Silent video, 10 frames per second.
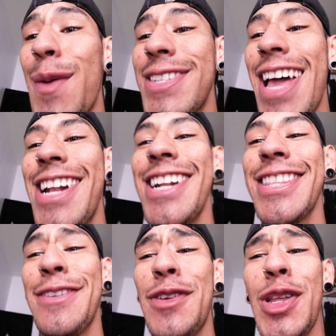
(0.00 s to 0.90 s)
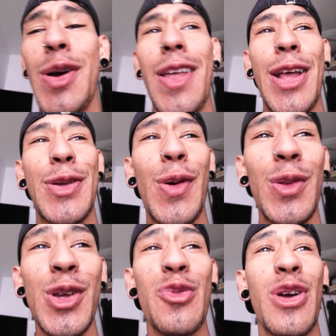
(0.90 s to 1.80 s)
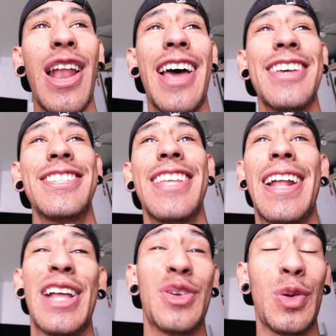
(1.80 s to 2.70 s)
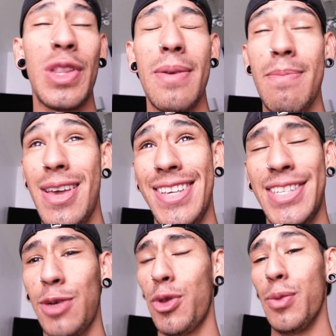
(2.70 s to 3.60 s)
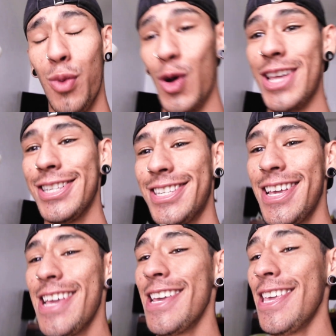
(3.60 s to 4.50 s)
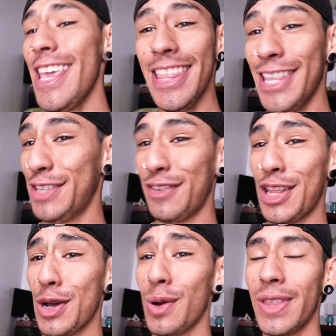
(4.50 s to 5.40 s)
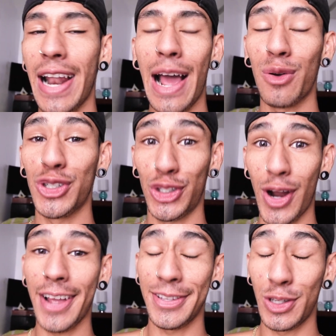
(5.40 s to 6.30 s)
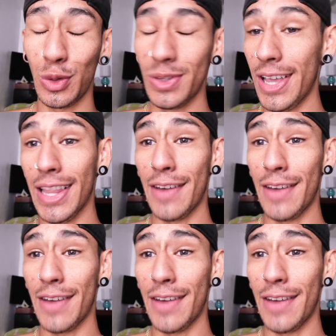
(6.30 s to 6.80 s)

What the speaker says: was editing the video and I totally realized that I totally missed some of the points in this video that I was trying to tell